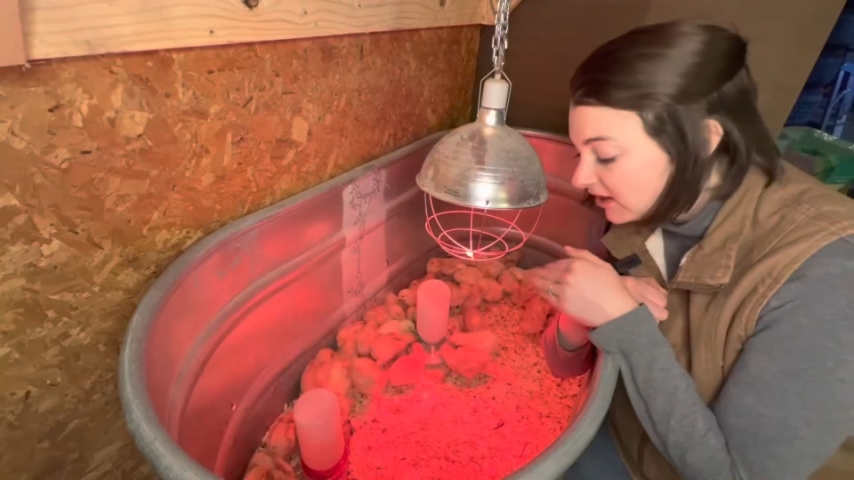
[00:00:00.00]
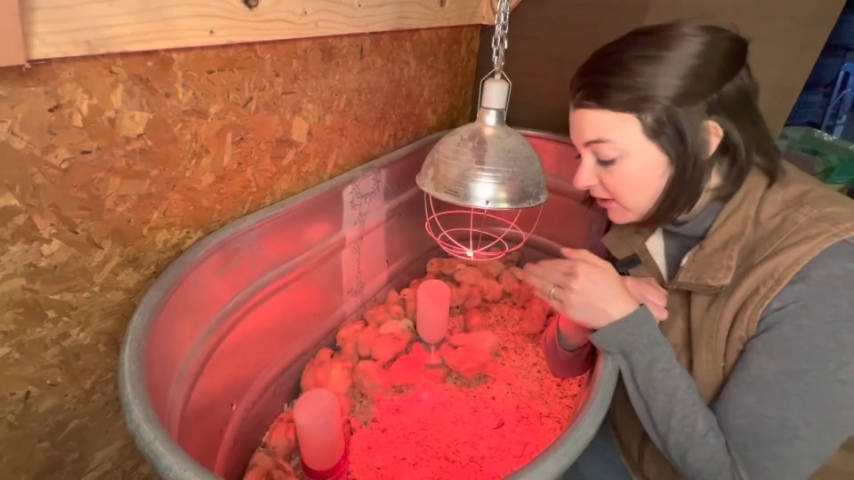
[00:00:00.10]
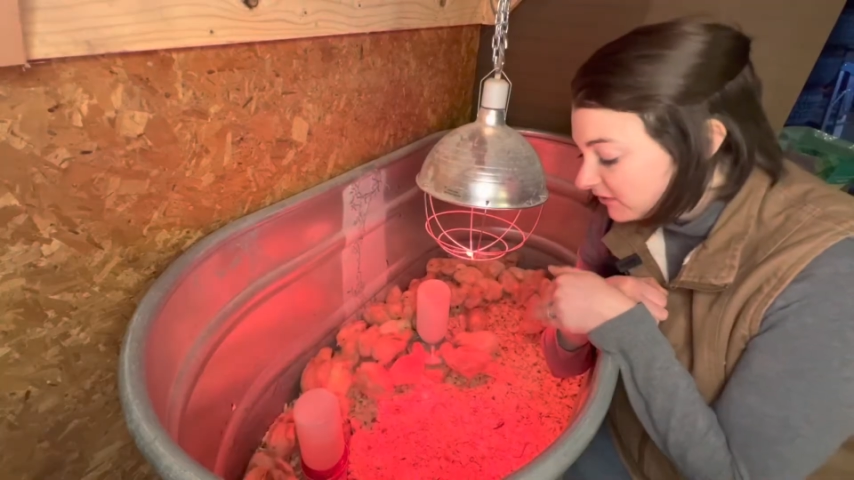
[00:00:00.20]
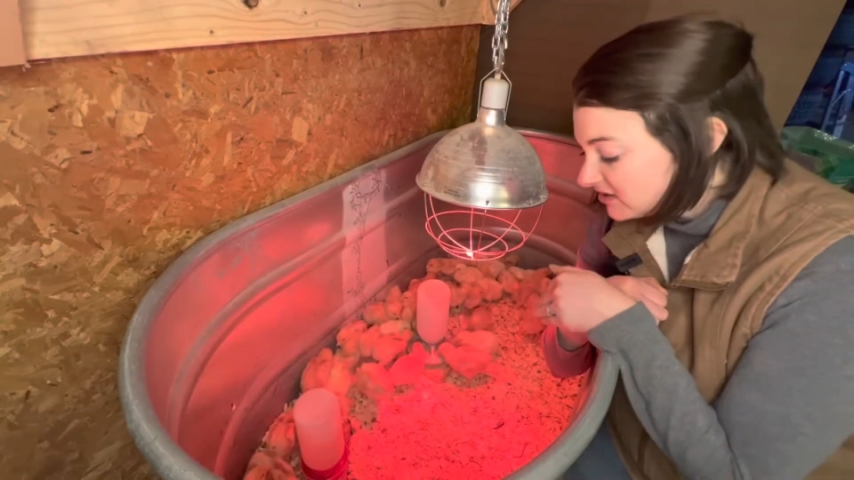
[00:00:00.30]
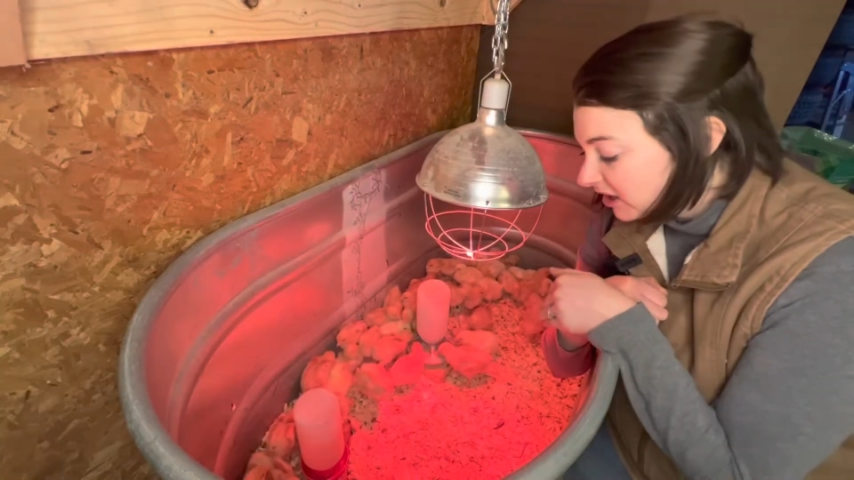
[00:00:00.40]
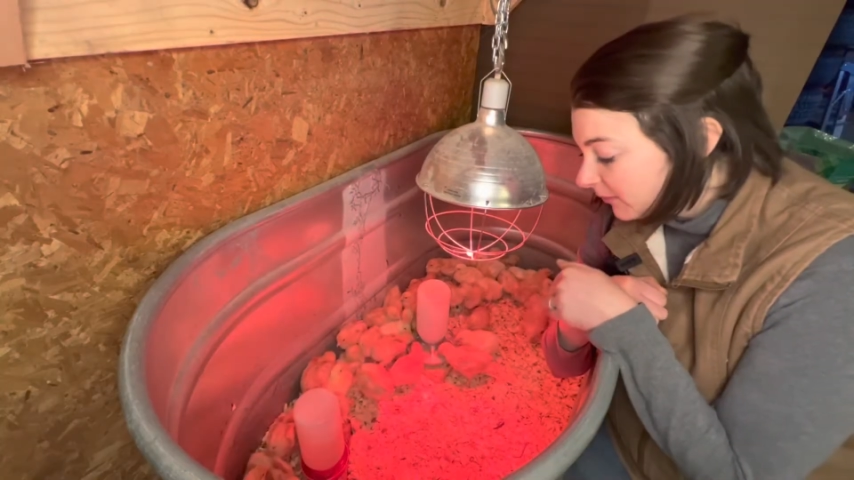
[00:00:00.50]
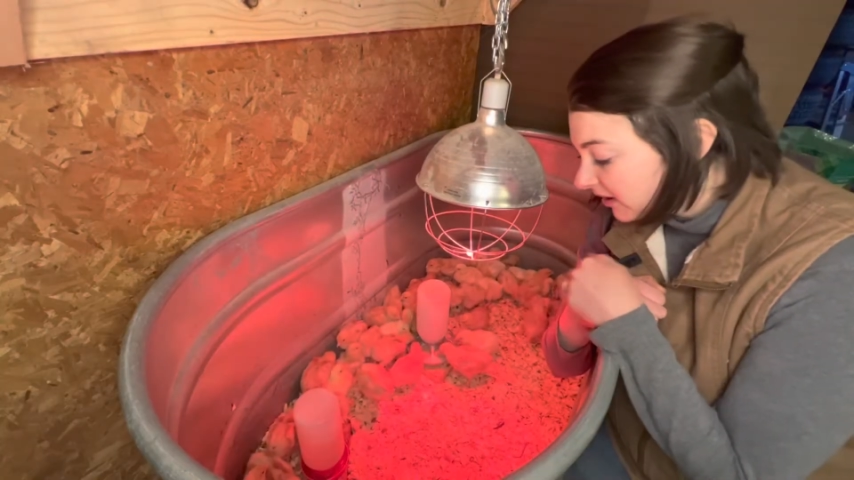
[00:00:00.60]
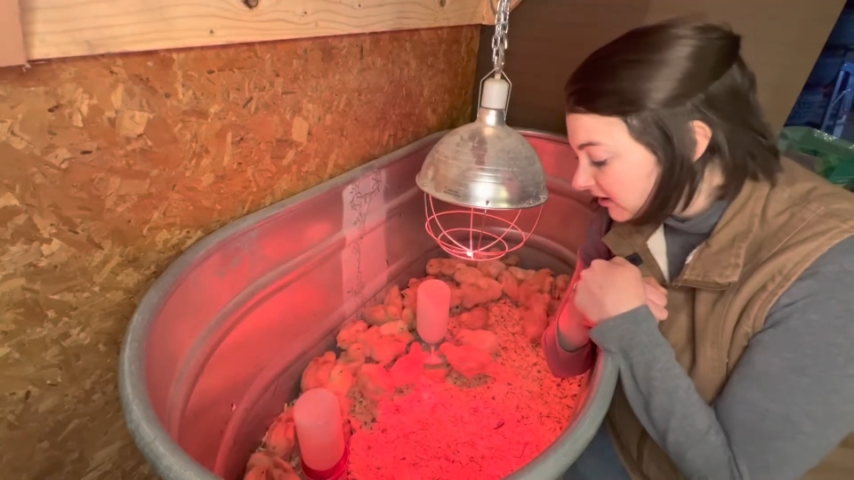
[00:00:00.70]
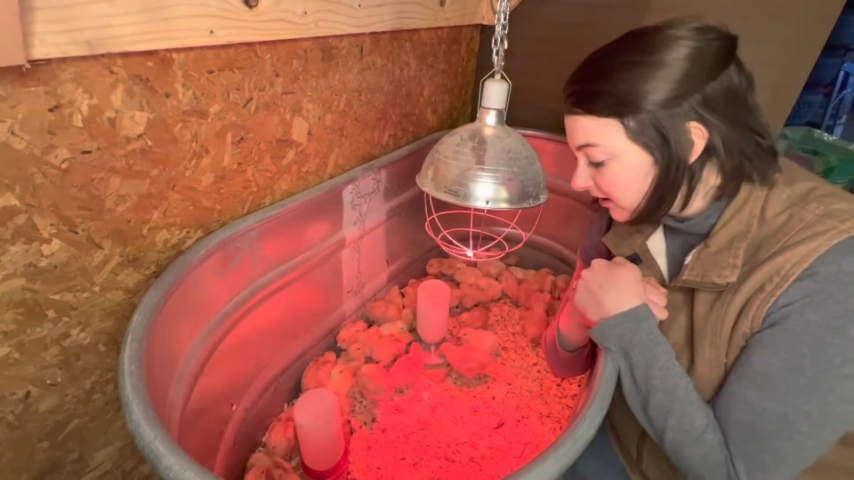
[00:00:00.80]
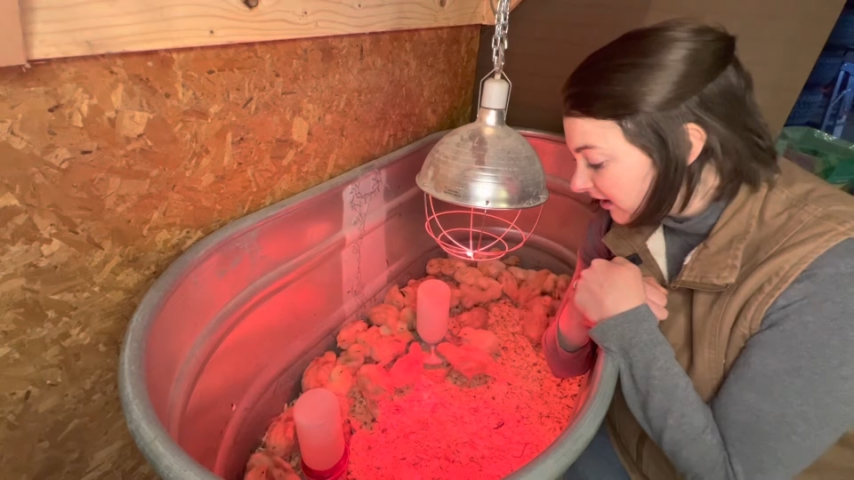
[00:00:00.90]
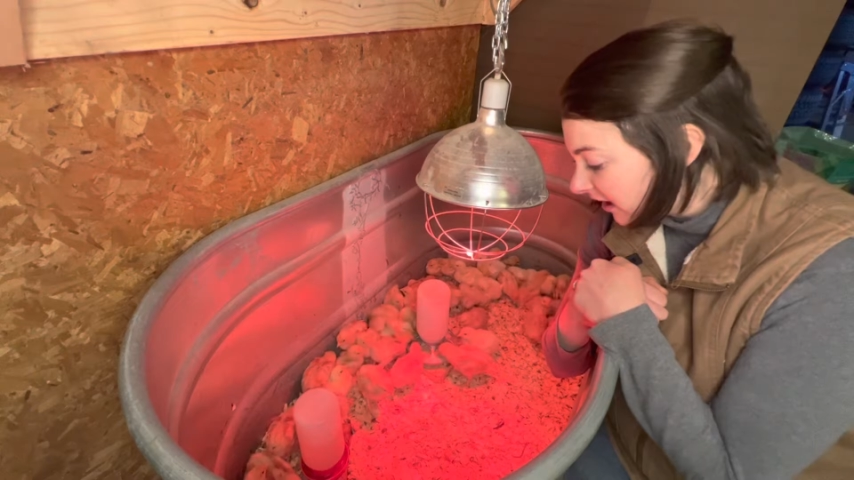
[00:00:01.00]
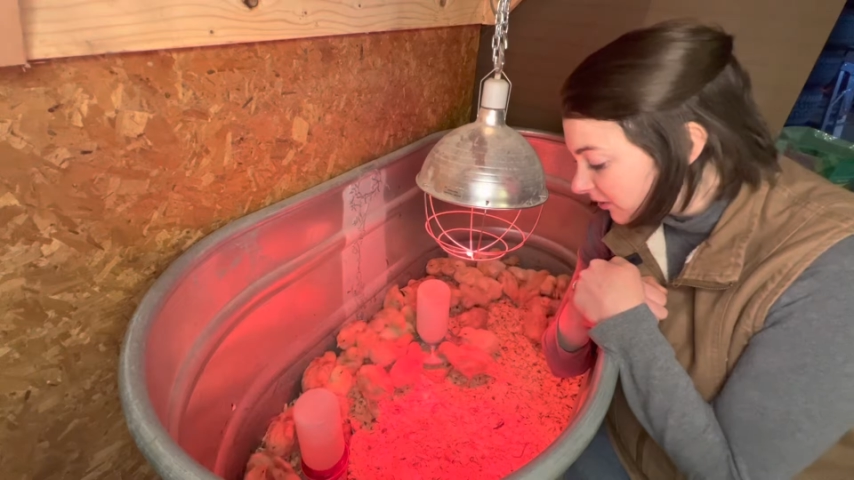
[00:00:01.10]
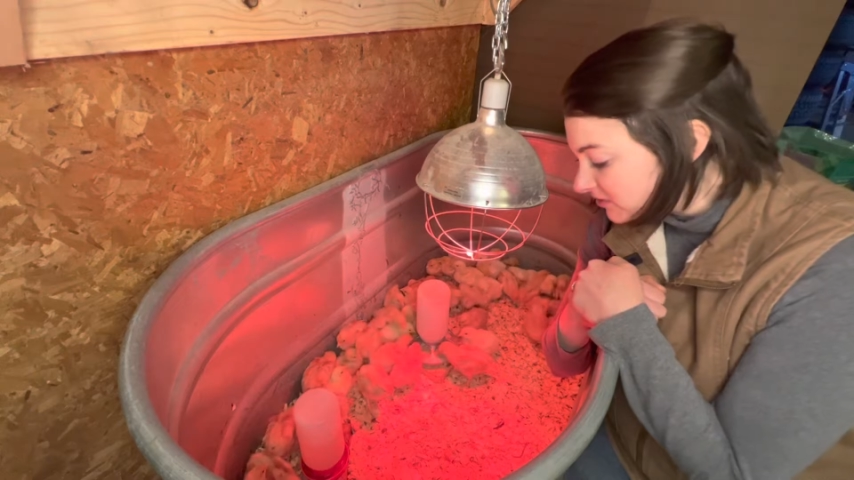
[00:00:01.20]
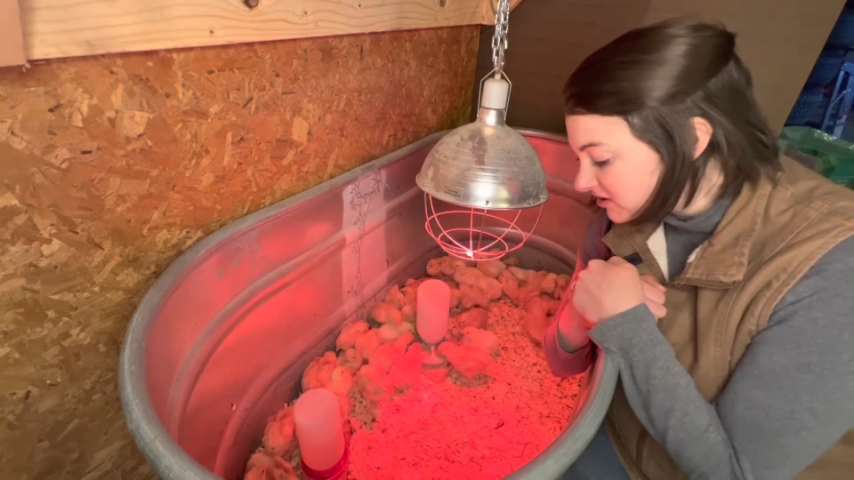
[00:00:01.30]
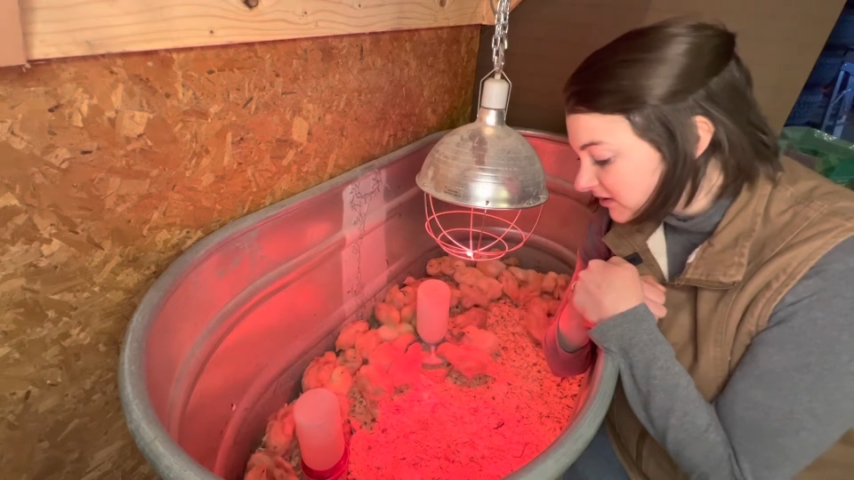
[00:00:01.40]
every time I clean
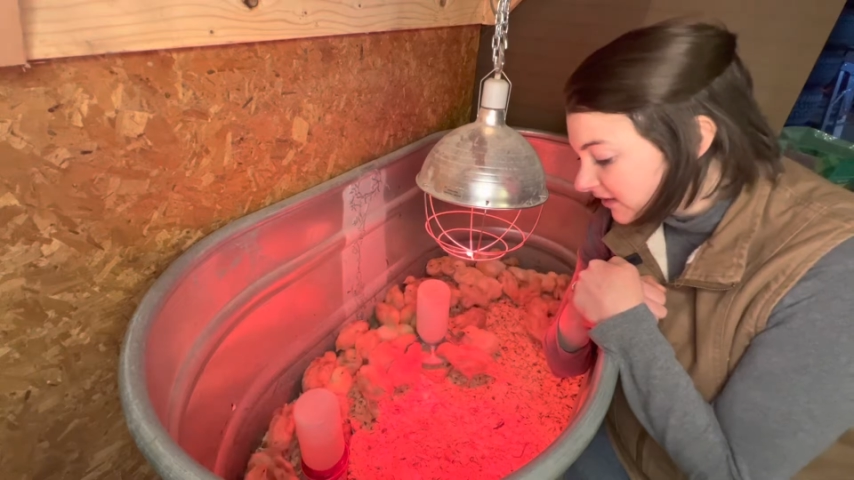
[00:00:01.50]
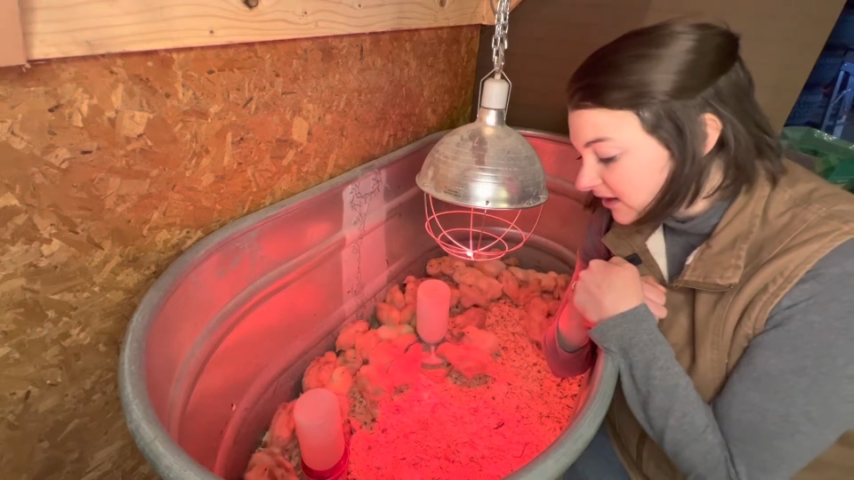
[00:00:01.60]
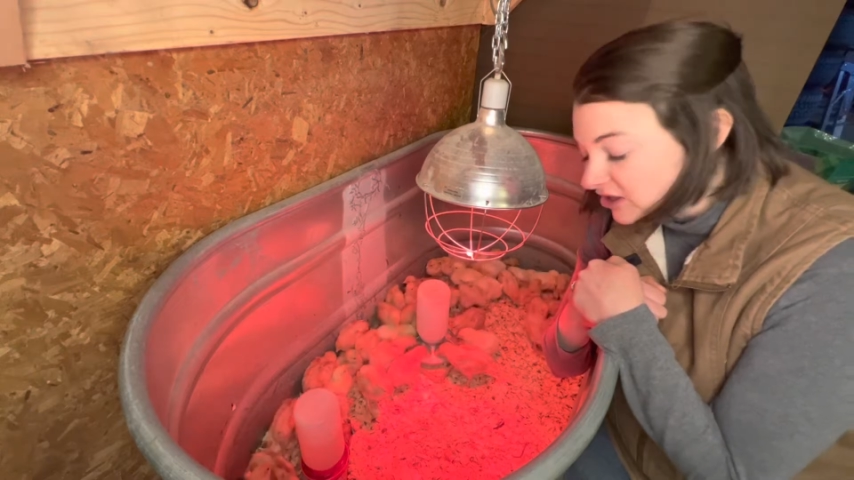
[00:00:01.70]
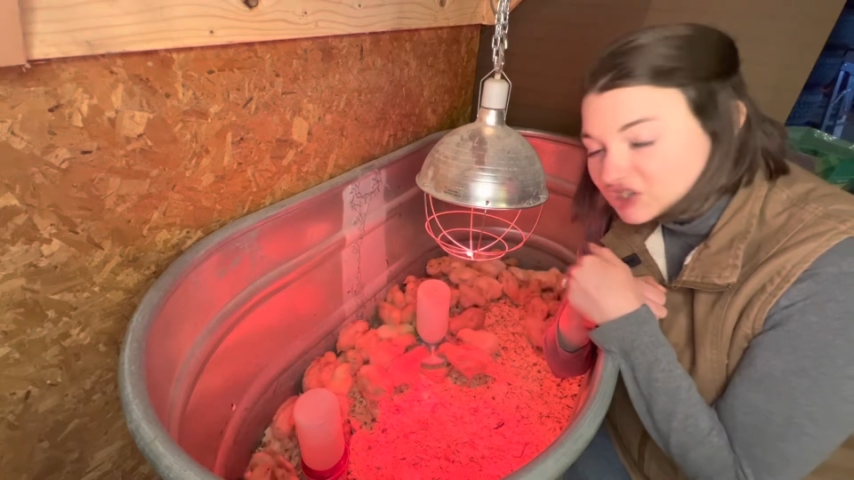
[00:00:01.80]
out the